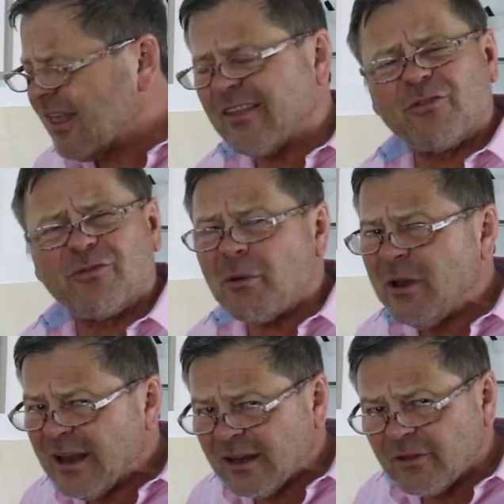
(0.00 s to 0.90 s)
There's
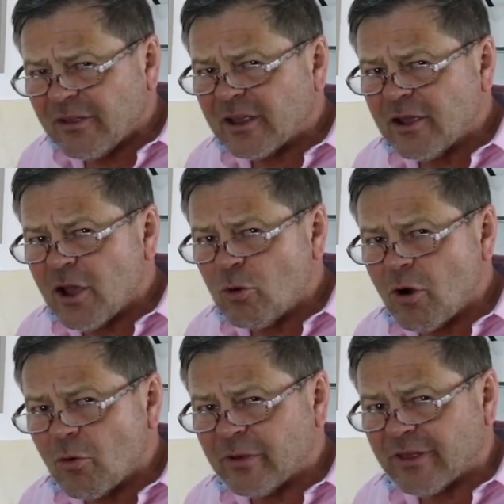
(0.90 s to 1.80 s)
very little that can go
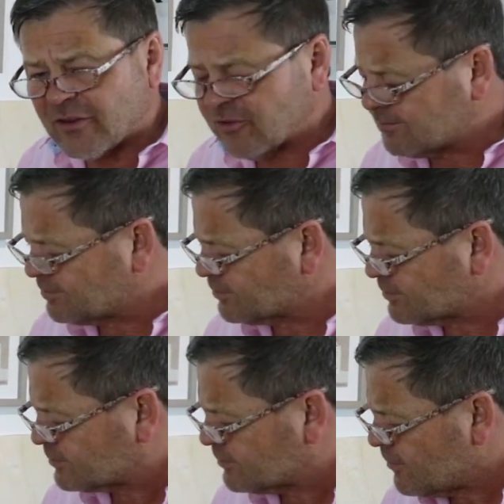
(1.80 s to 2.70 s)
wrong with it.
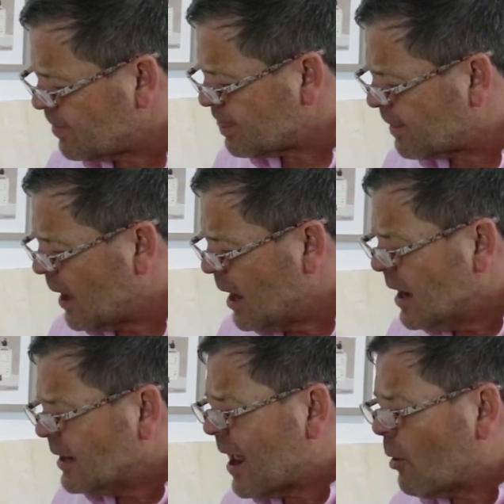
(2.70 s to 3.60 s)

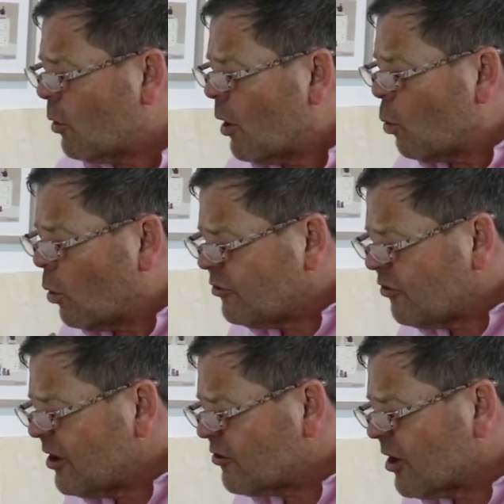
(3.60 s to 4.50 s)
Now,
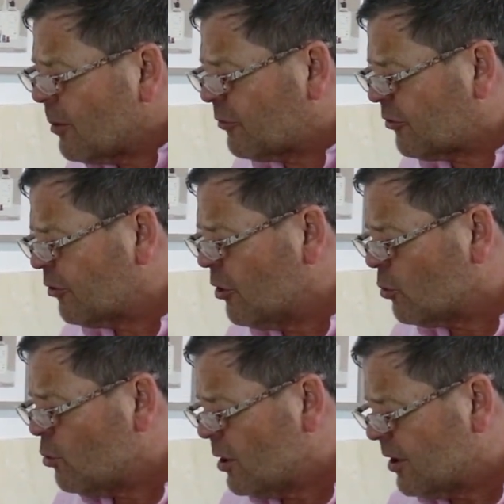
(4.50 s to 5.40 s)
once it's come
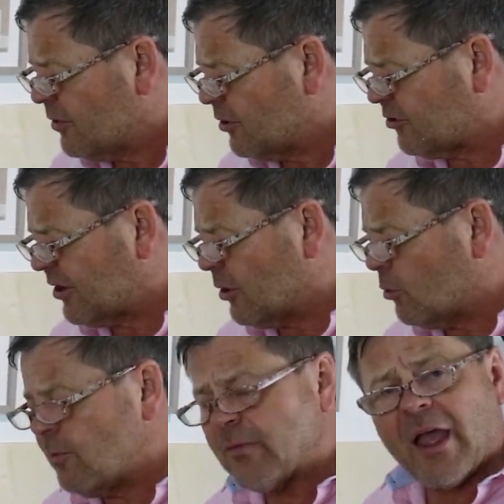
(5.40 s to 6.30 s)
through the
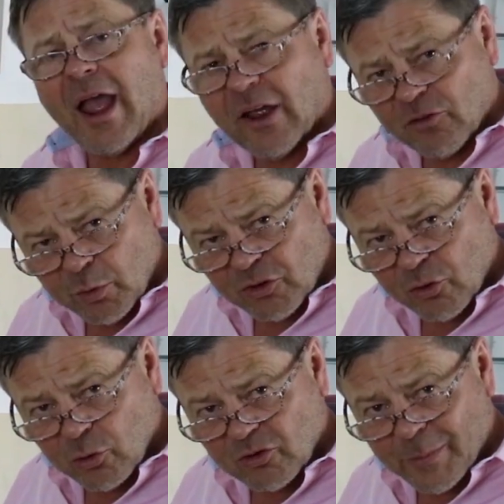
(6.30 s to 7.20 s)
still, as we
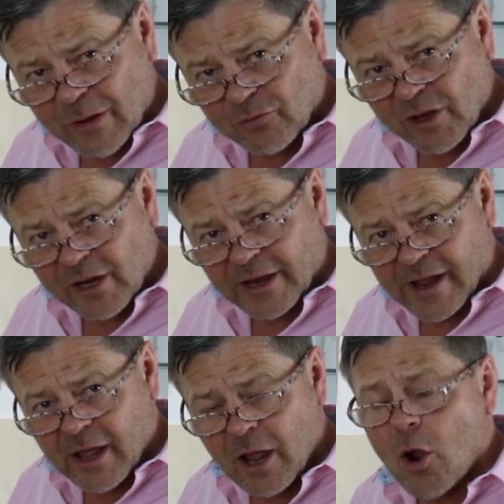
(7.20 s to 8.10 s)
talked about
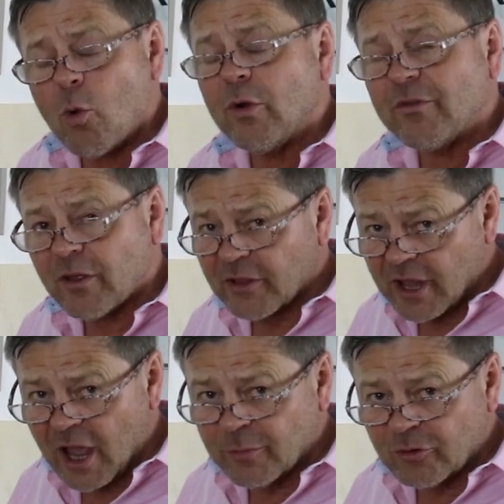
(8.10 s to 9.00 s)
earlier, we've got the
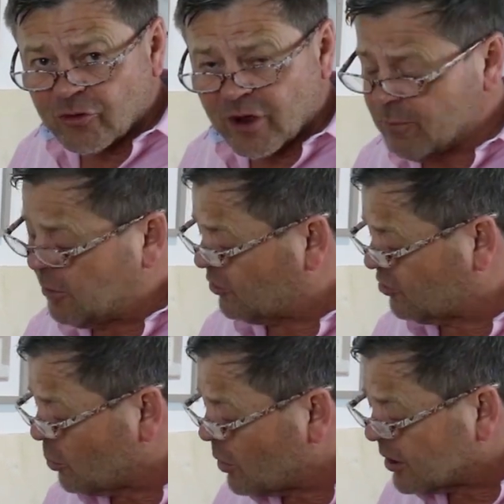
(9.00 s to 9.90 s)
carbon treatment,
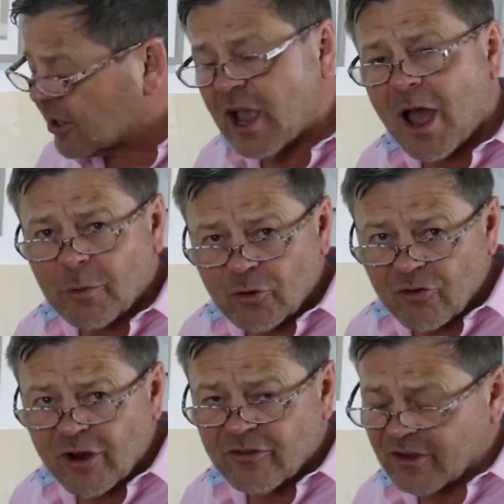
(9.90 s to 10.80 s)
so we're going to carbon
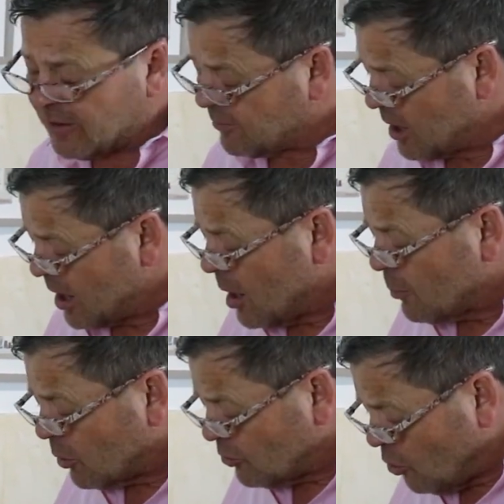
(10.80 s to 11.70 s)
treat it.
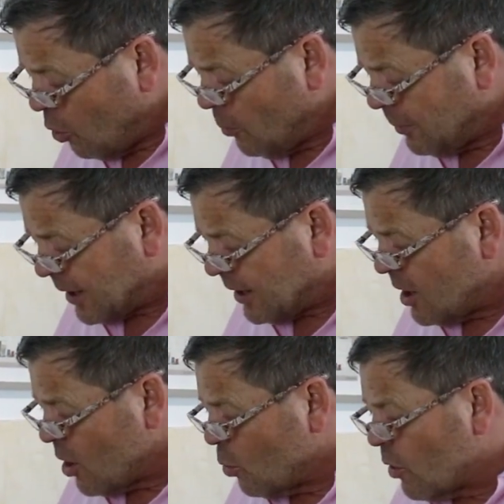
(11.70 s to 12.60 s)
But
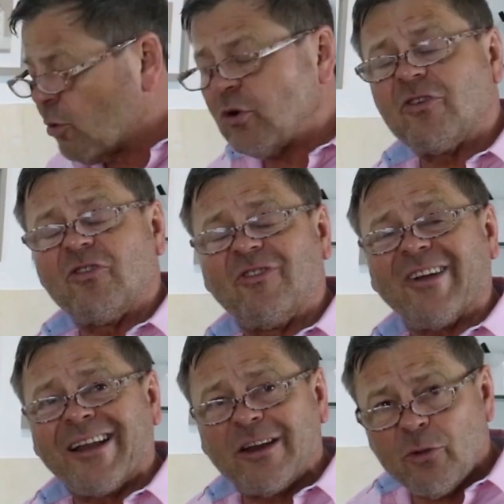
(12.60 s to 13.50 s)
normally we would
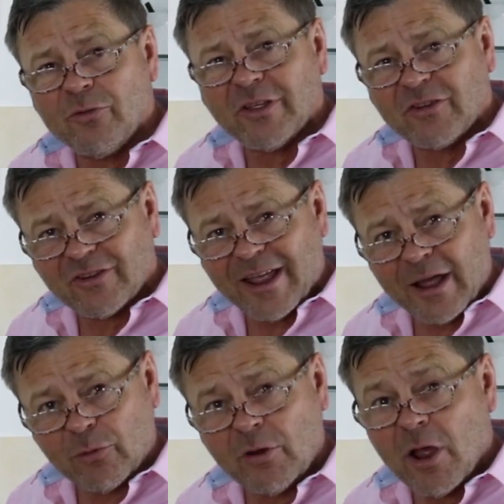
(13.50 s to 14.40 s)
dilute this
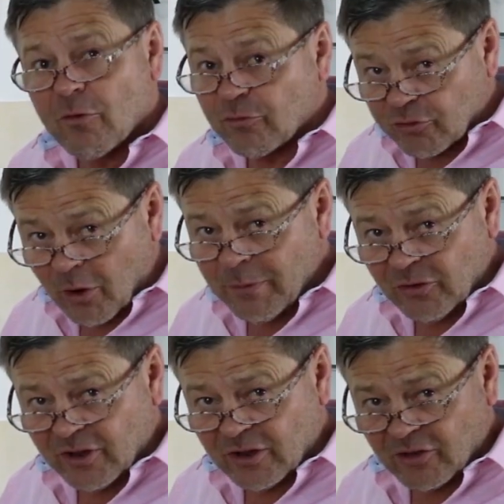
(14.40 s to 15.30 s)
down from the
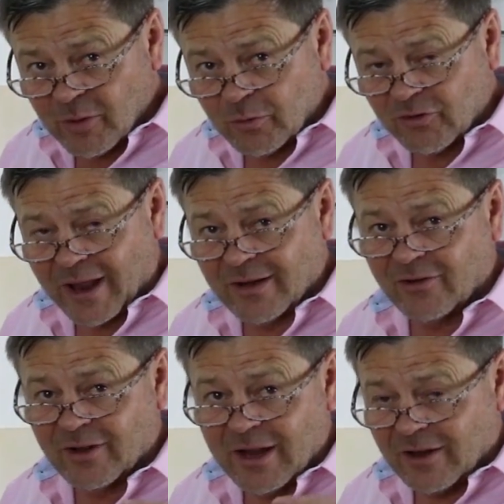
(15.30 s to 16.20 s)

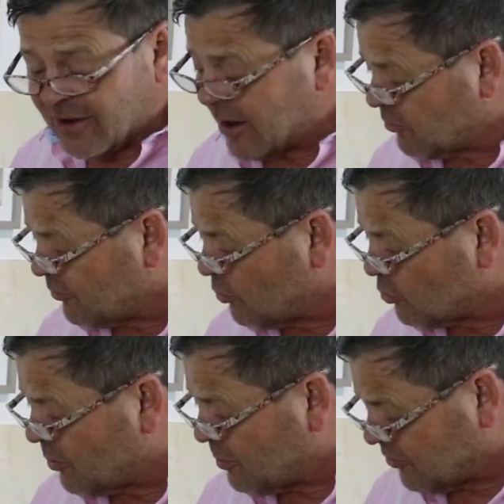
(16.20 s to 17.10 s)
60% down to
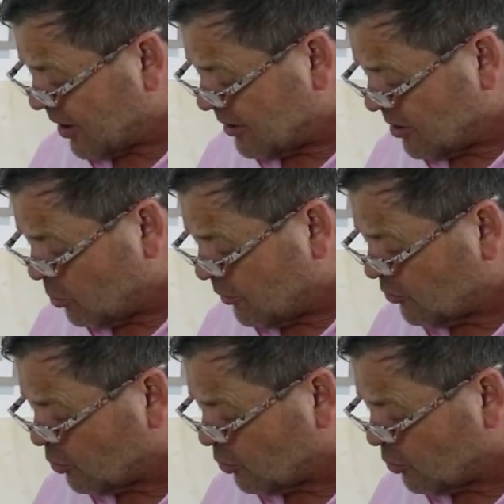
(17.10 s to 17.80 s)
40% that we've